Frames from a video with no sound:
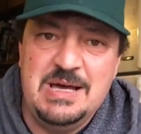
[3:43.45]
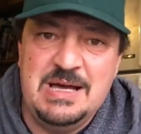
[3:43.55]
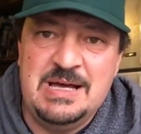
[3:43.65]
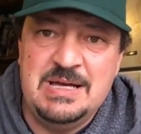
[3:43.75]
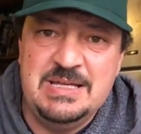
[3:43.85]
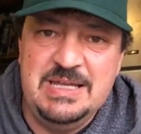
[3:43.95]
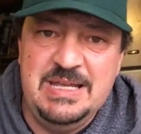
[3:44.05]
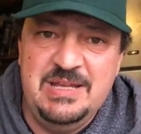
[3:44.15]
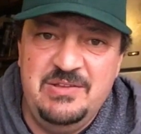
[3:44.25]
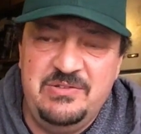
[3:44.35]
Uh,
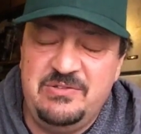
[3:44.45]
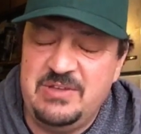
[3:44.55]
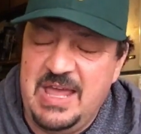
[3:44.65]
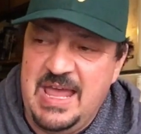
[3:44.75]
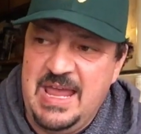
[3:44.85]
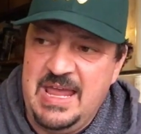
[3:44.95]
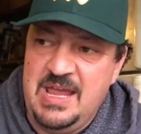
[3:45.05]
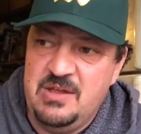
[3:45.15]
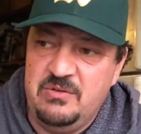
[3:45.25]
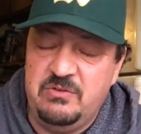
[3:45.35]
it is
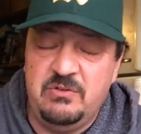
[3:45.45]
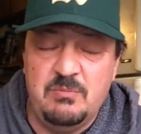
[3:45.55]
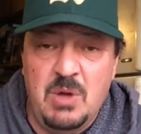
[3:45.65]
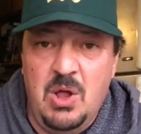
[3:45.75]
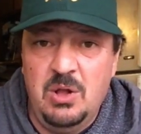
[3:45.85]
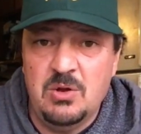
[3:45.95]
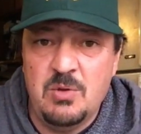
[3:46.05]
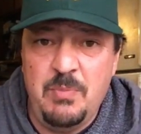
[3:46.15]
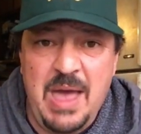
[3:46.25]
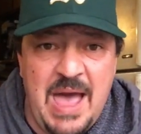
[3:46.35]
a
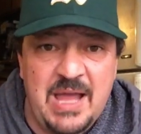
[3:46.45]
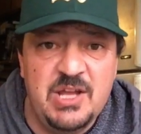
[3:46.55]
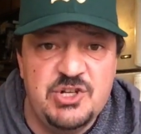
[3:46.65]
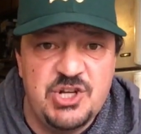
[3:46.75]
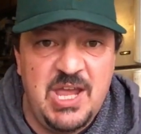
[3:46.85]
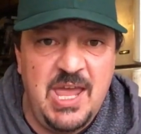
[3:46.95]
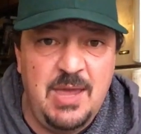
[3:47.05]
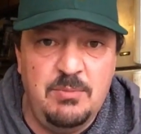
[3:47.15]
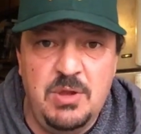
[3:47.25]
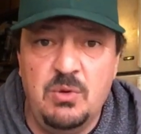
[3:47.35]
smaller package
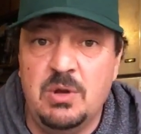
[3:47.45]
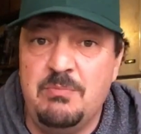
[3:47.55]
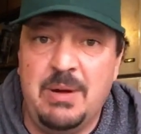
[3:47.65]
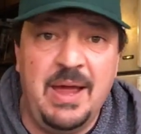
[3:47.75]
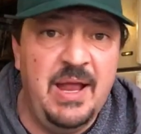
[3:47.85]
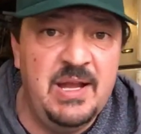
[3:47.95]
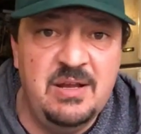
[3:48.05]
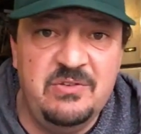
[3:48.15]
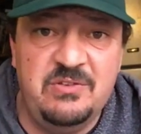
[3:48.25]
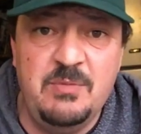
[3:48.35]
game. You can buy it
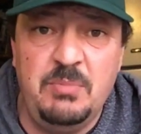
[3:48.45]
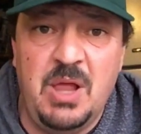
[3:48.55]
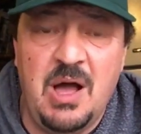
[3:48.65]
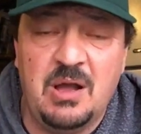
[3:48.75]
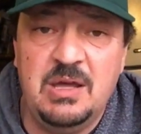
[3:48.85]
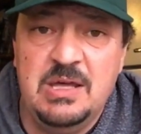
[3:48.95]
in a Ziploc.